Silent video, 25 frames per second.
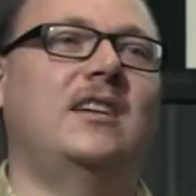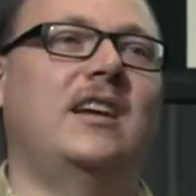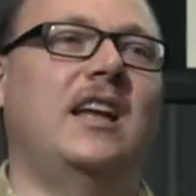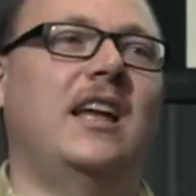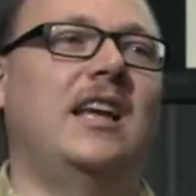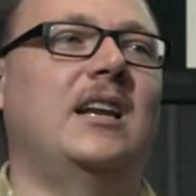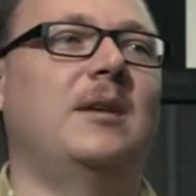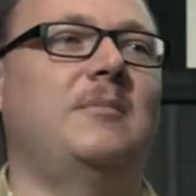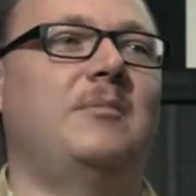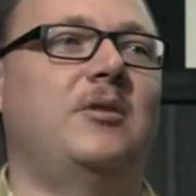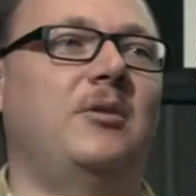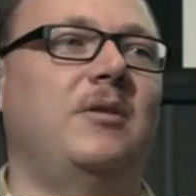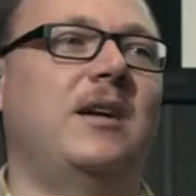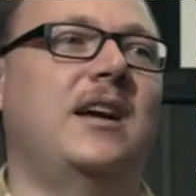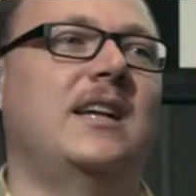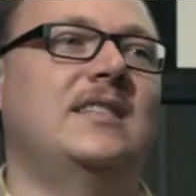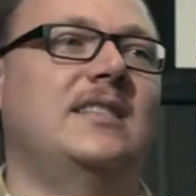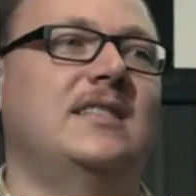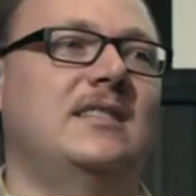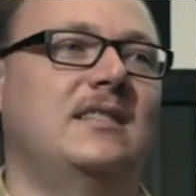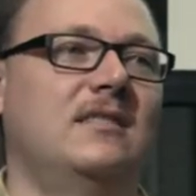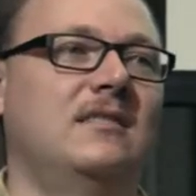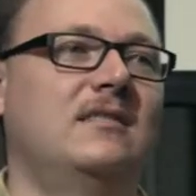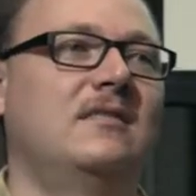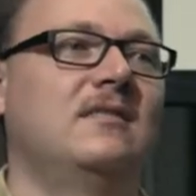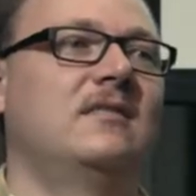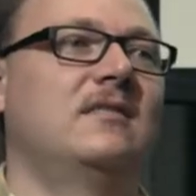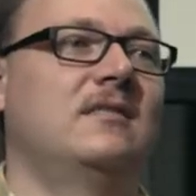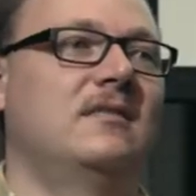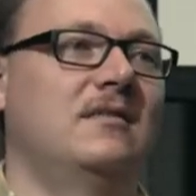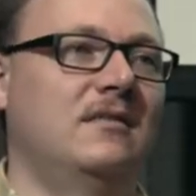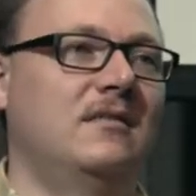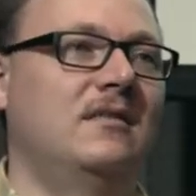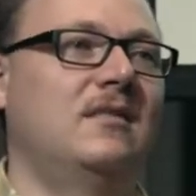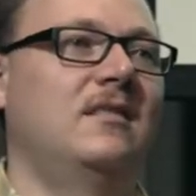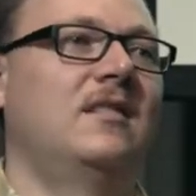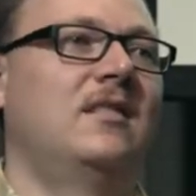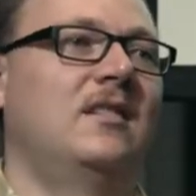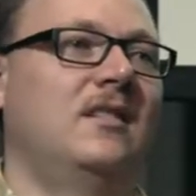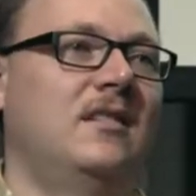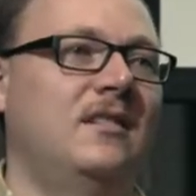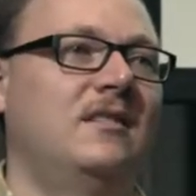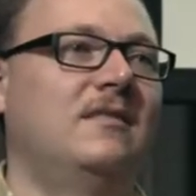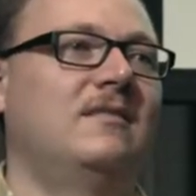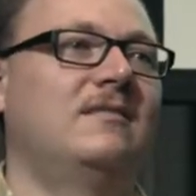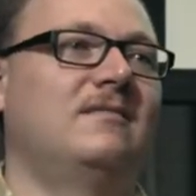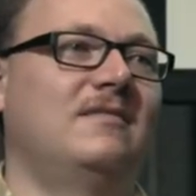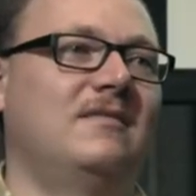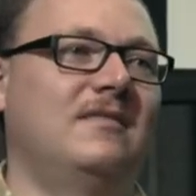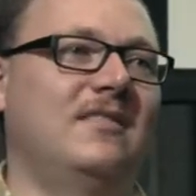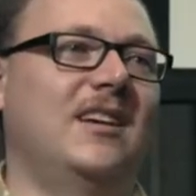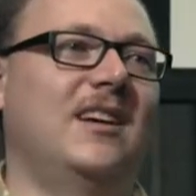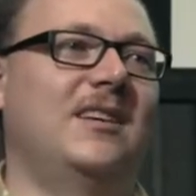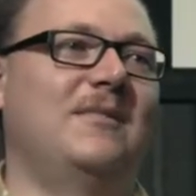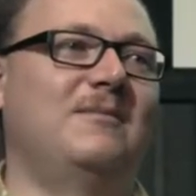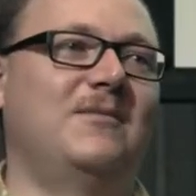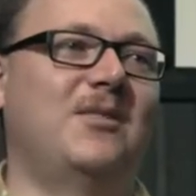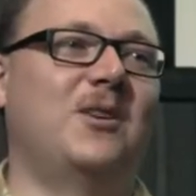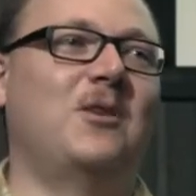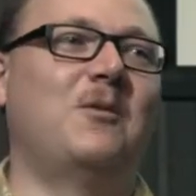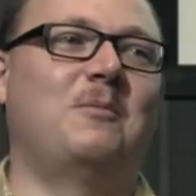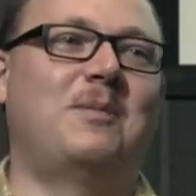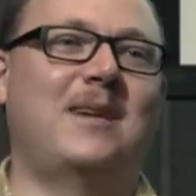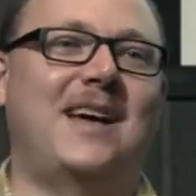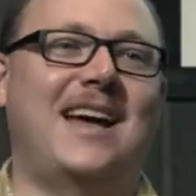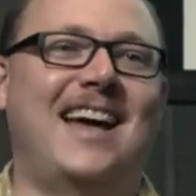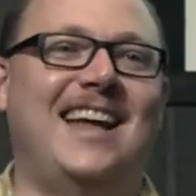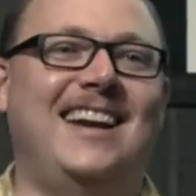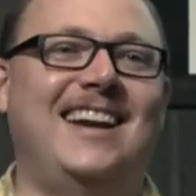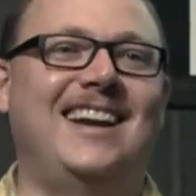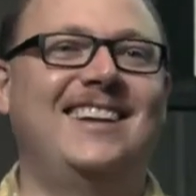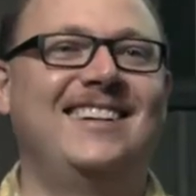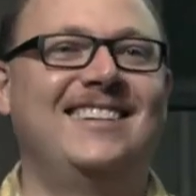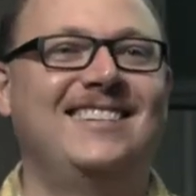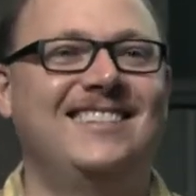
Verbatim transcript: AWS. Yep, Notepad.